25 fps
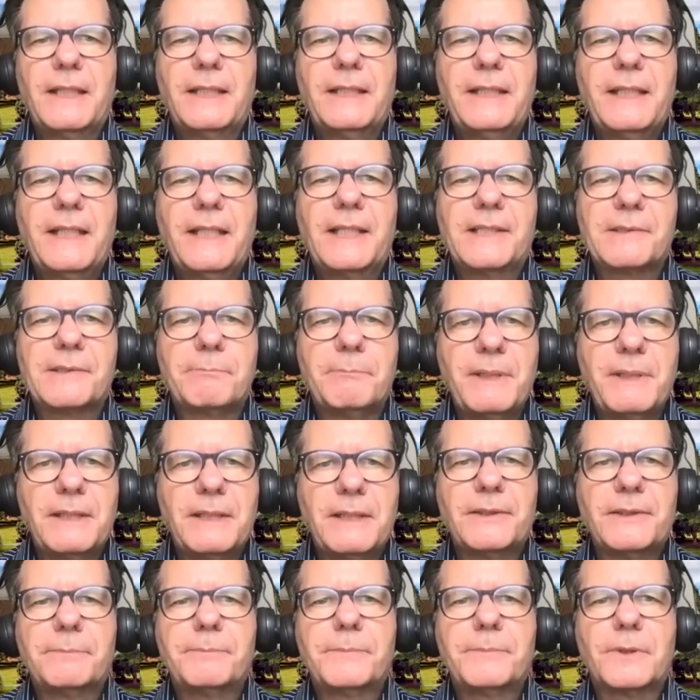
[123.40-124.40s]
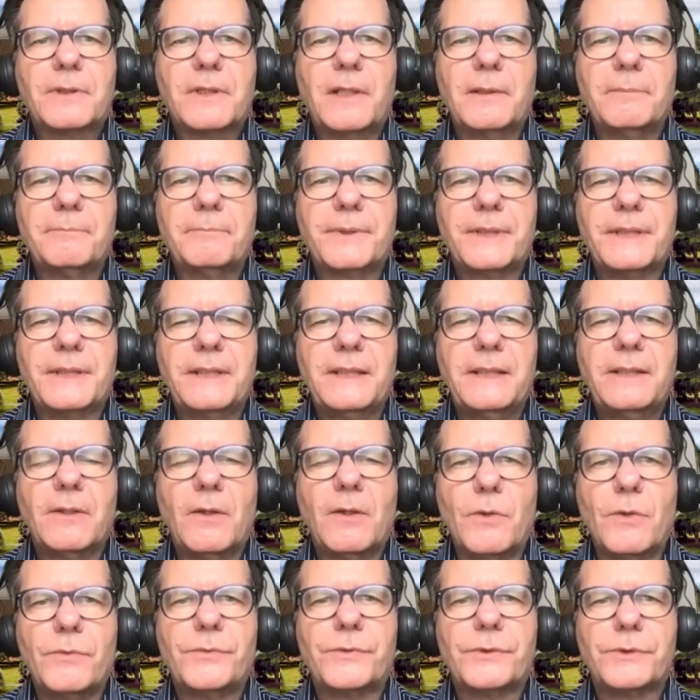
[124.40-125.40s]
and he has built up the company
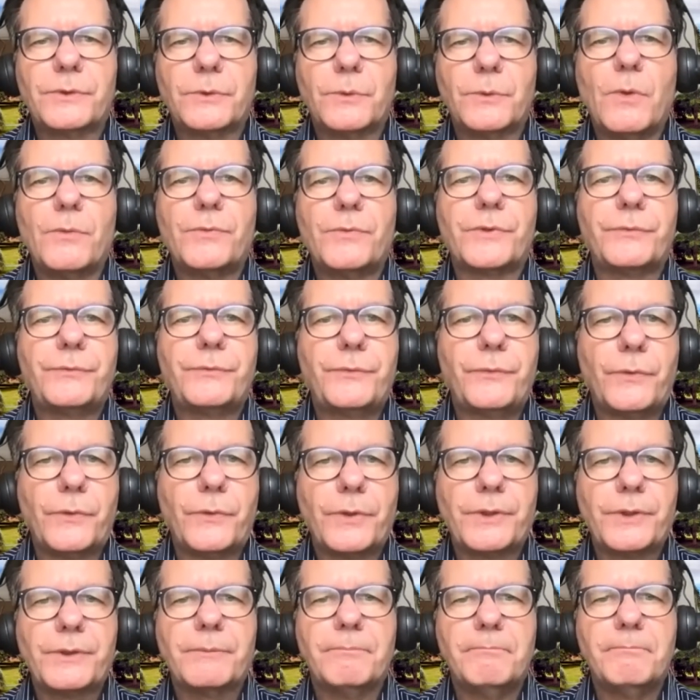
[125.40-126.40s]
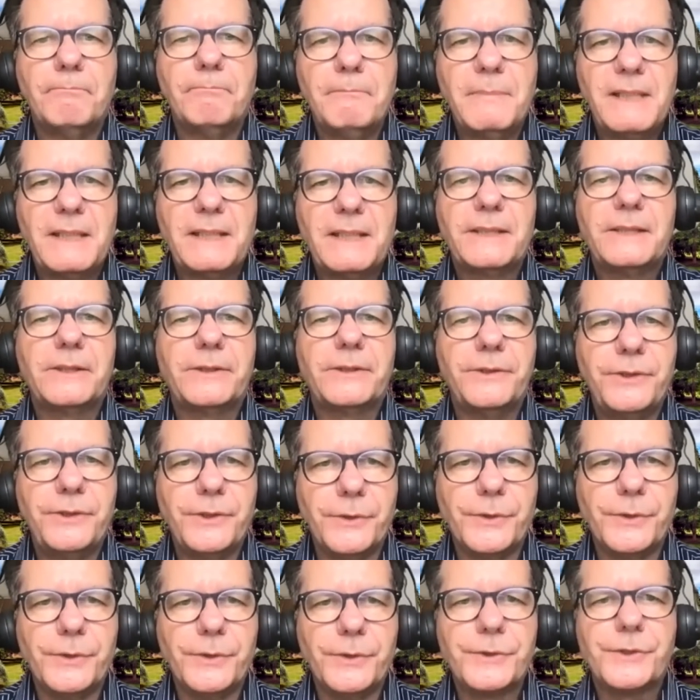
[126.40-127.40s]
to over 4 million
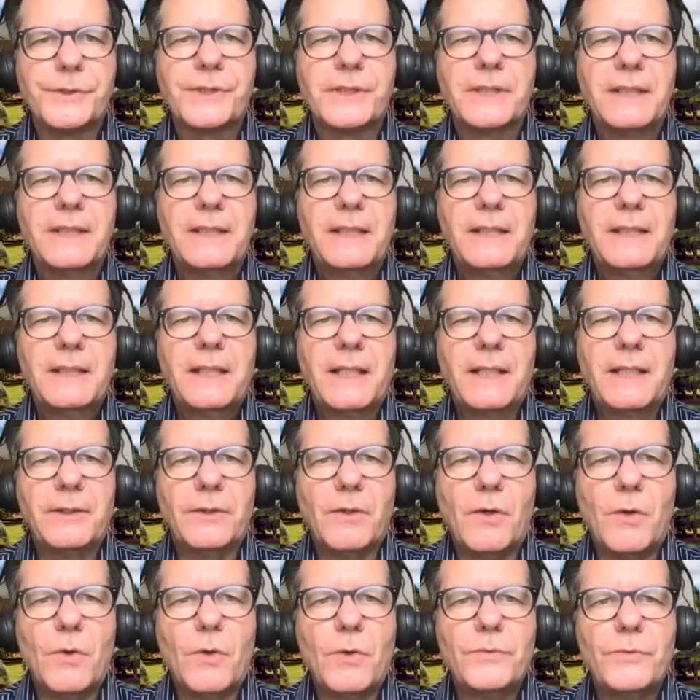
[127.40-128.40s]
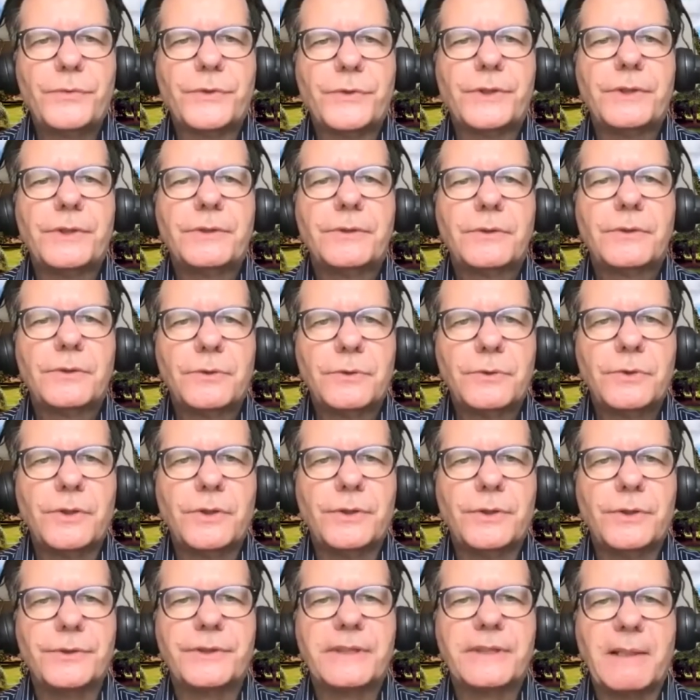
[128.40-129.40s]
users and over
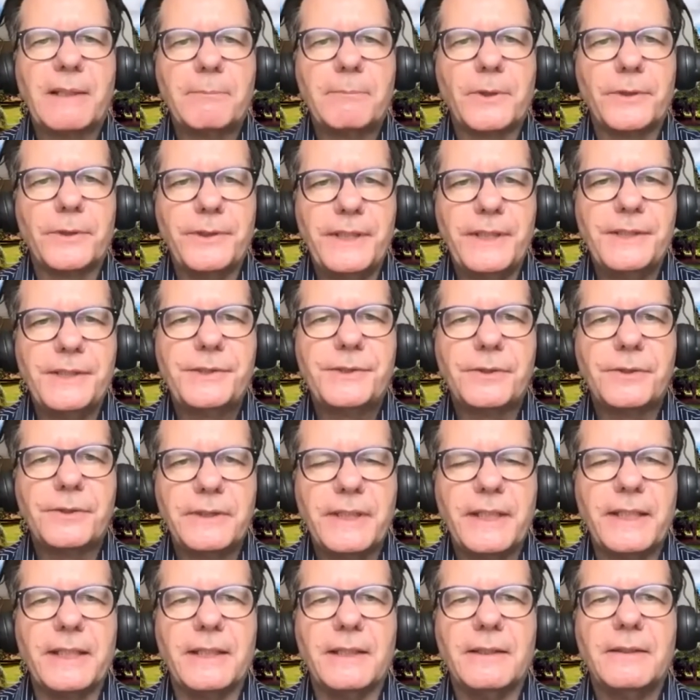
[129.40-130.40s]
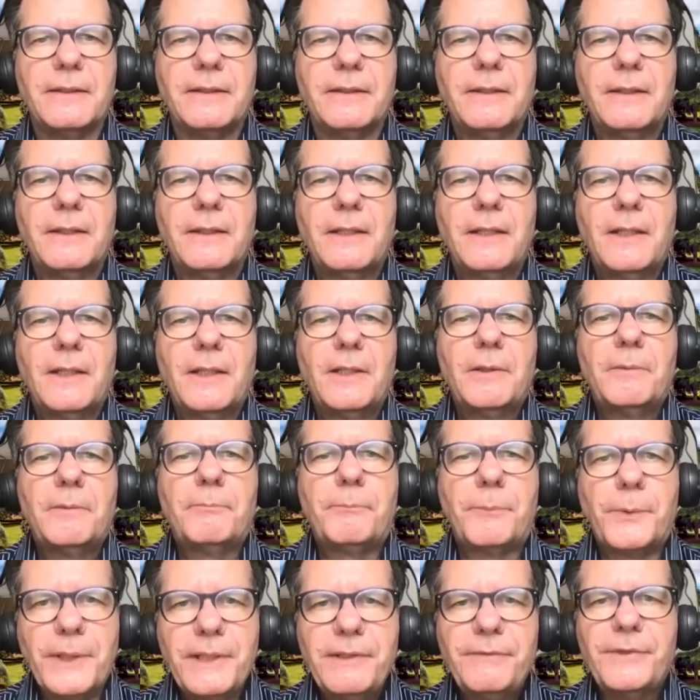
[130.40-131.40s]
200 employees today.
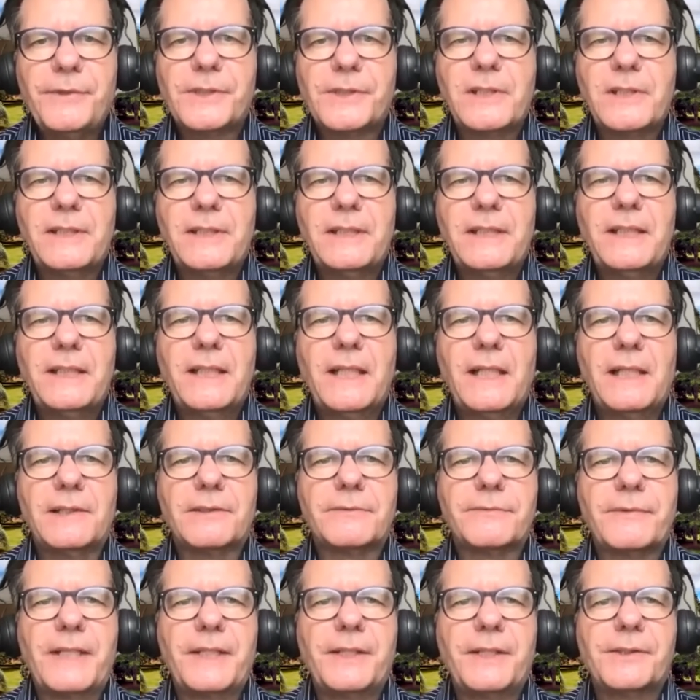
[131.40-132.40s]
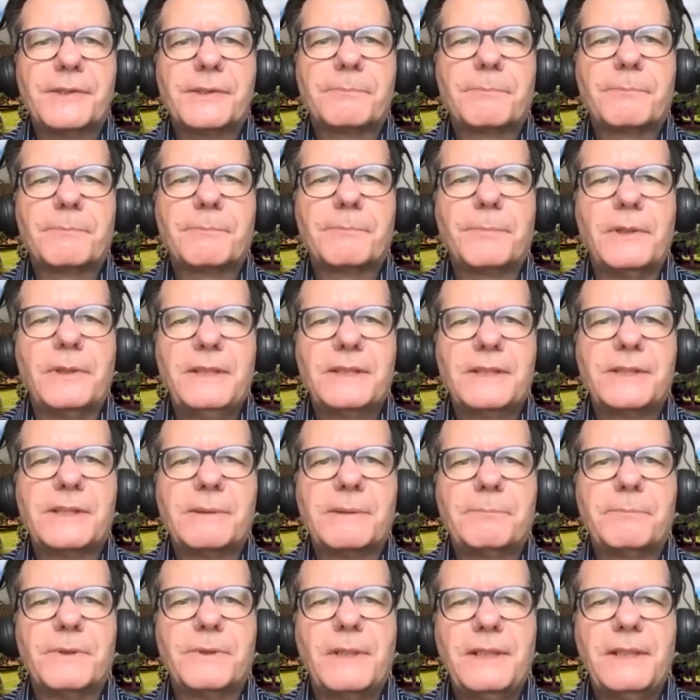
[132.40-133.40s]
Previously, he held various
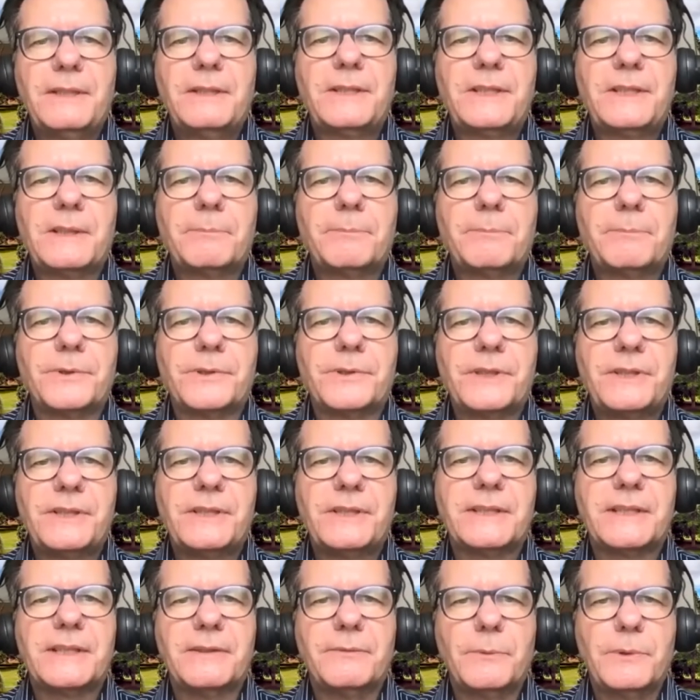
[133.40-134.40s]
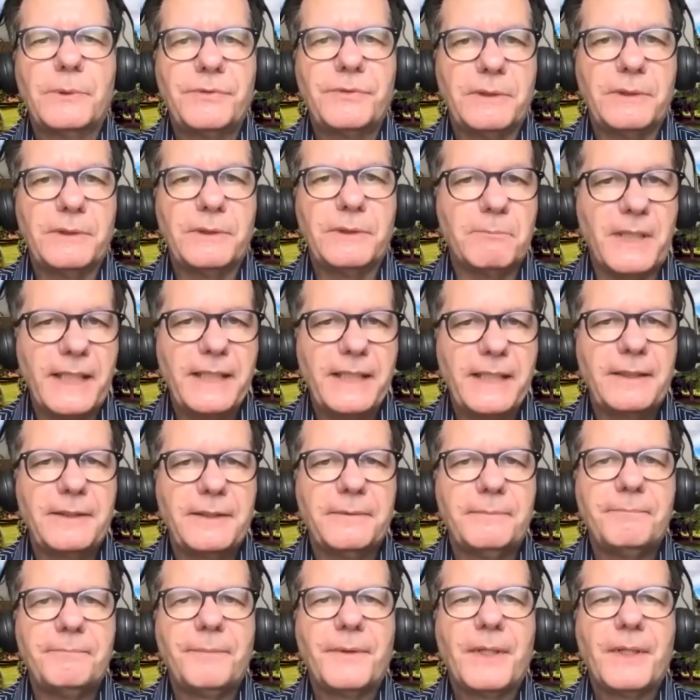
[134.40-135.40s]
leadership positions within
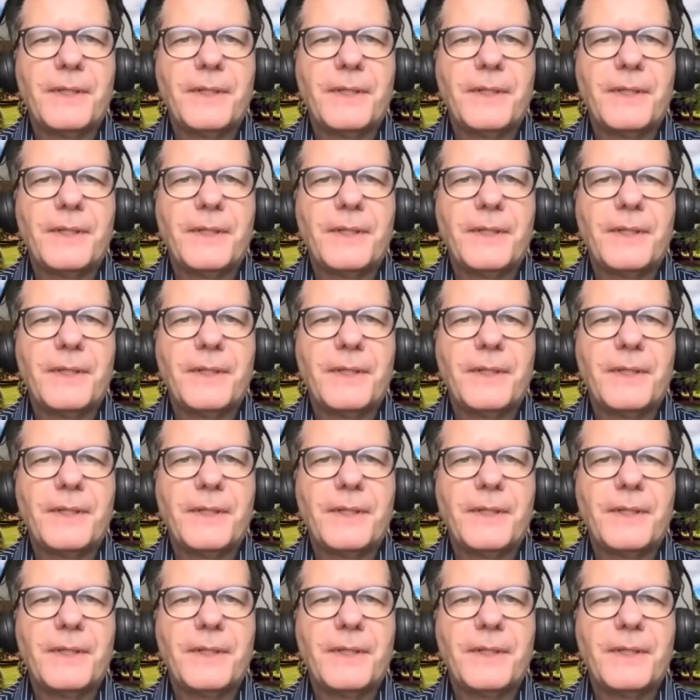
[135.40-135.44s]
Bayer.